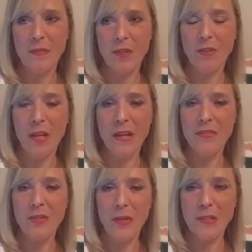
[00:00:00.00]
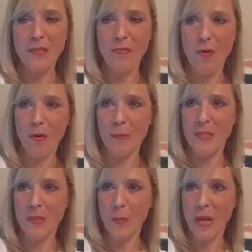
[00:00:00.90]
Her life
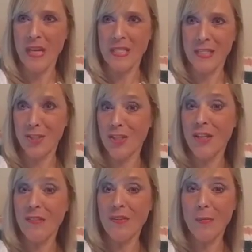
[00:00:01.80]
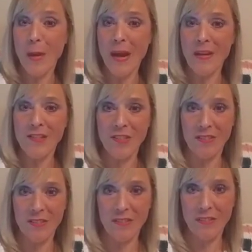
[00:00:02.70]
transformed in ways that she never
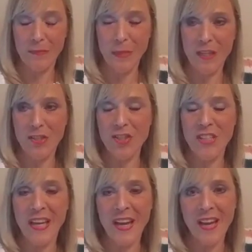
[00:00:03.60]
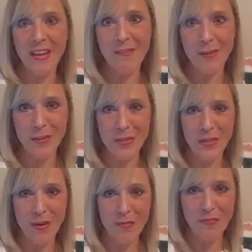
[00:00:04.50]
imagined because she gave
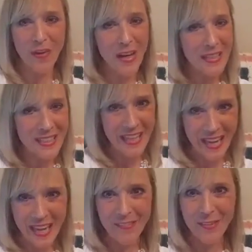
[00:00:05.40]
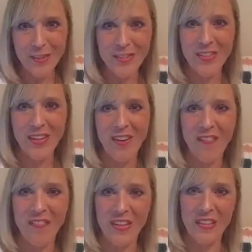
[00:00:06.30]
herself, finally gave
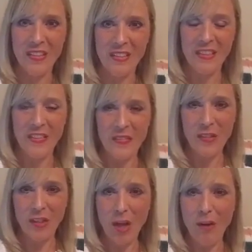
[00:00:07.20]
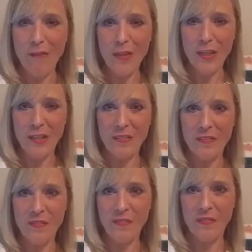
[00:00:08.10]
herself the love
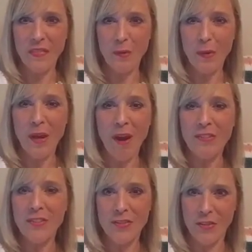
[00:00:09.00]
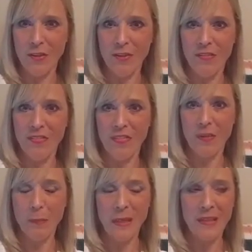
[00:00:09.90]
that we all deserve
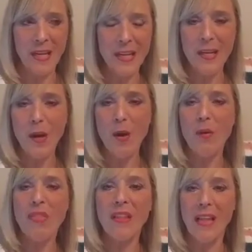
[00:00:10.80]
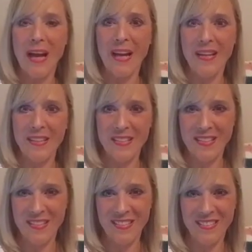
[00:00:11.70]
by letting go of the lies.